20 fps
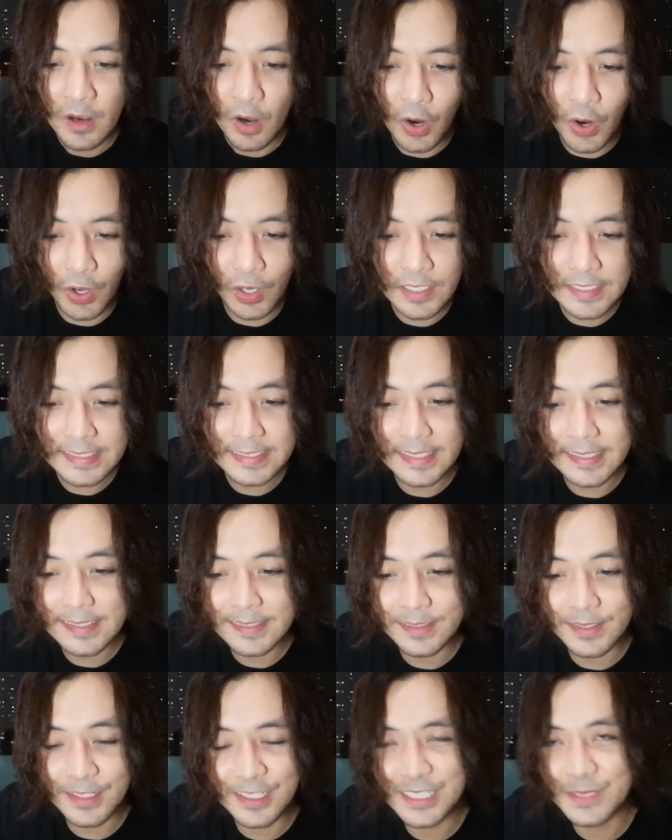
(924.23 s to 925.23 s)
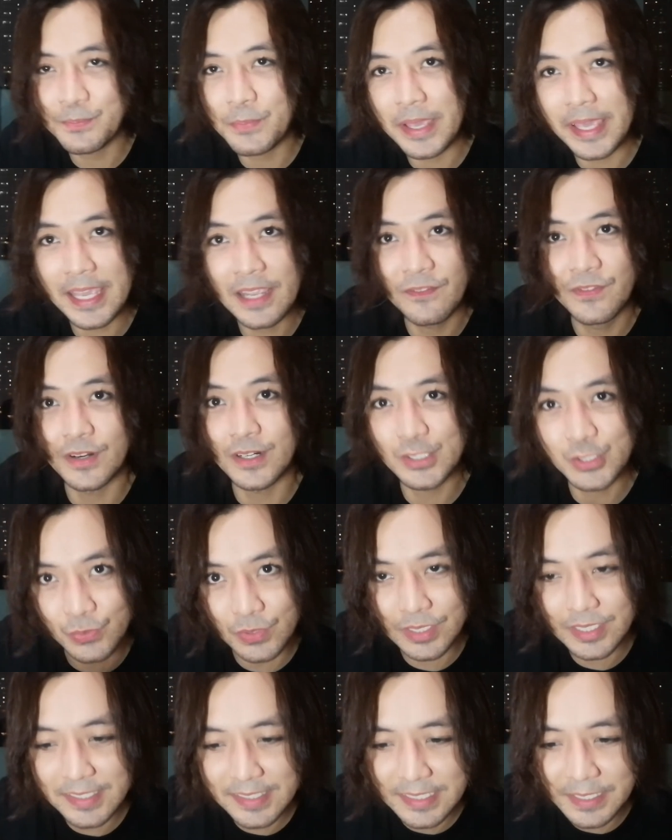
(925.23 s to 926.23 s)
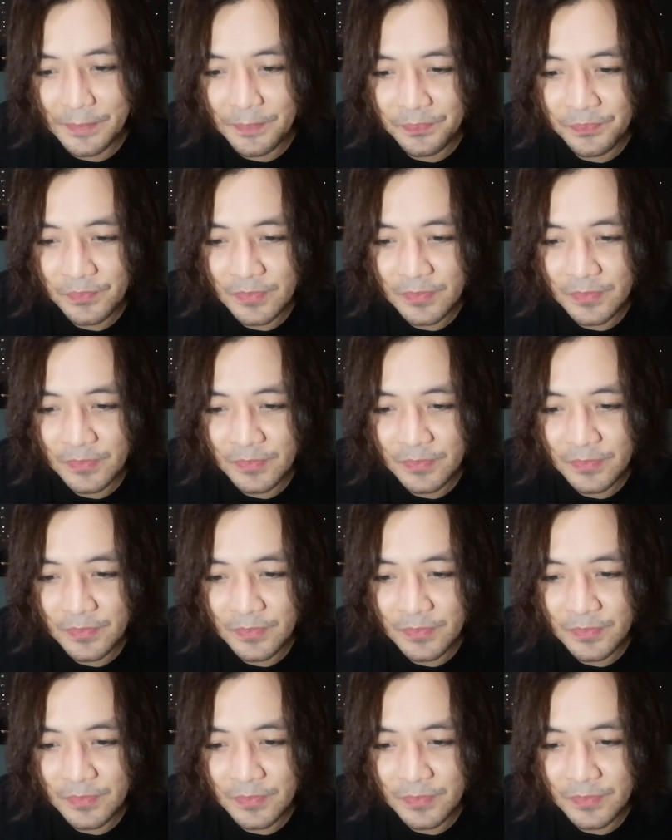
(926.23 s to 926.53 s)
all sisters being virtuous,